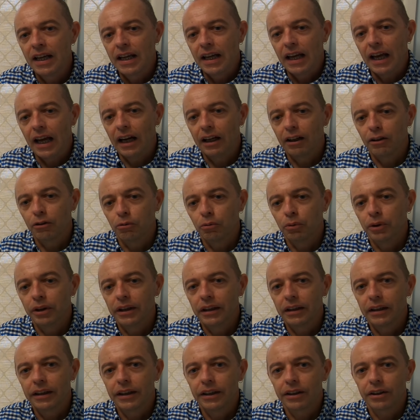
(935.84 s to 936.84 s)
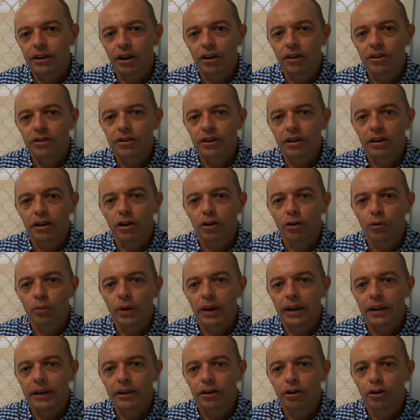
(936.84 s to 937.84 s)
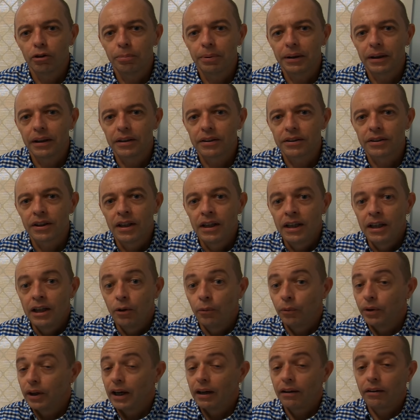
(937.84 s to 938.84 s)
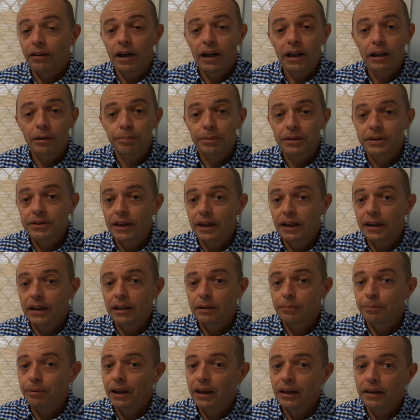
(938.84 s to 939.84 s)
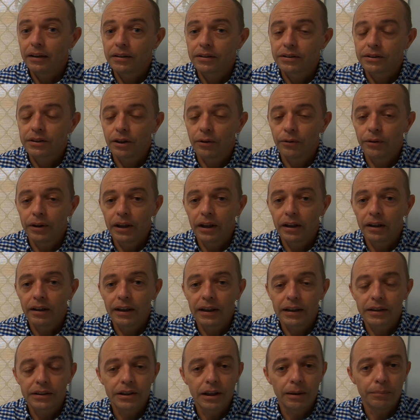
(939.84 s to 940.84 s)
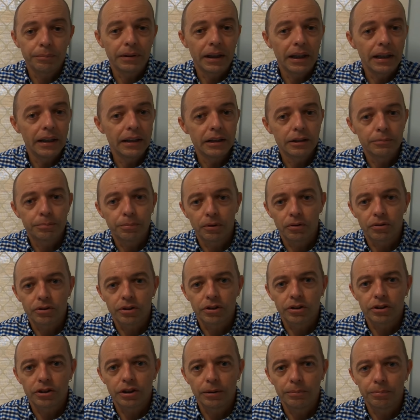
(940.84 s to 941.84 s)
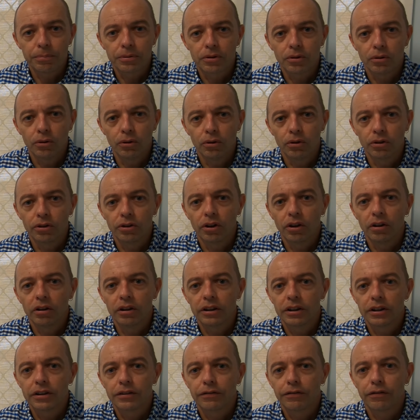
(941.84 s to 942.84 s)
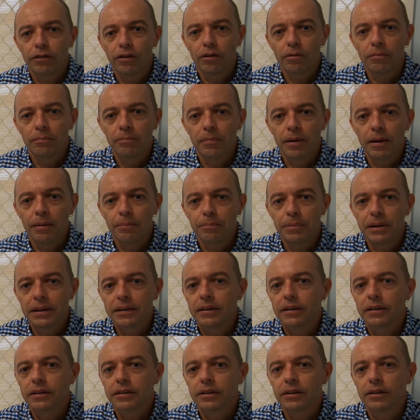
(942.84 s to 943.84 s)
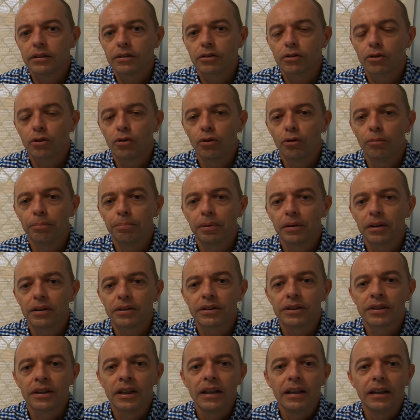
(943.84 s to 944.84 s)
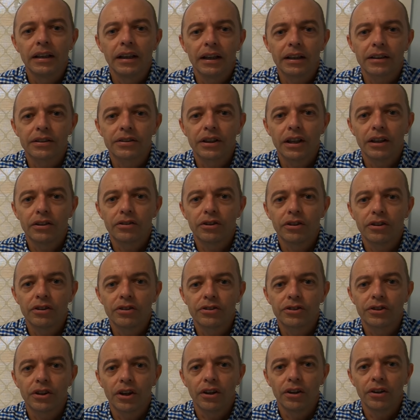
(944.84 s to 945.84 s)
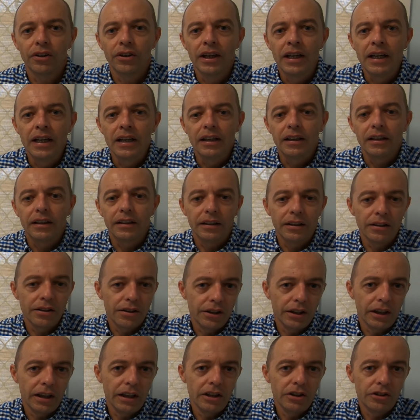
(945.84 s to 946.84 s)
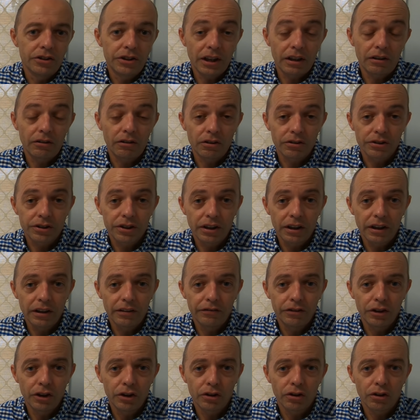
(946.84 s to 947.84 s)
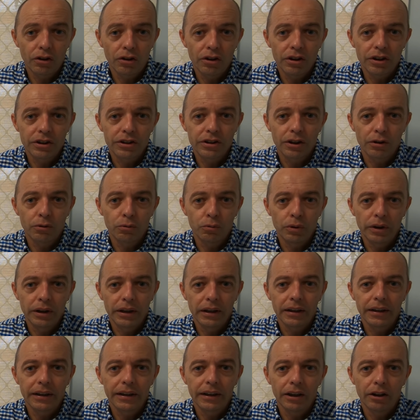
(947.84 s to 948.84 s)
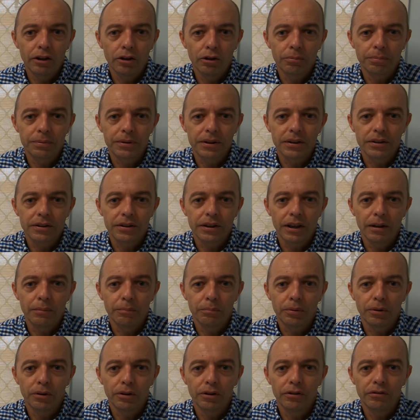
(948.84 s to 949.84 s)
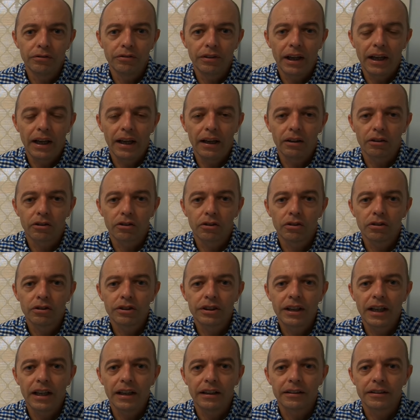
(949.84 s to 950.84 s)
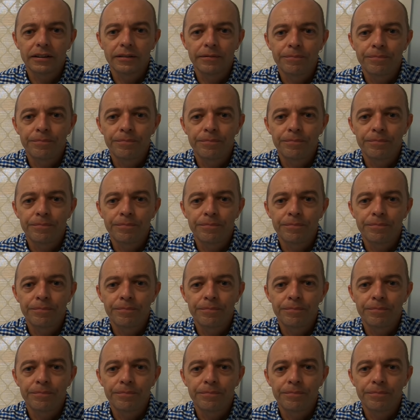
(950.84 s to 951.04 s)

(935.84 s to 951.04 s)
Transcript: and it really goes a long way to helping us. We are 100% independent, so we don't accept any sponsorships or dollars from businesses, corporates, etc. So the generosity of you guys really helps us improve our content.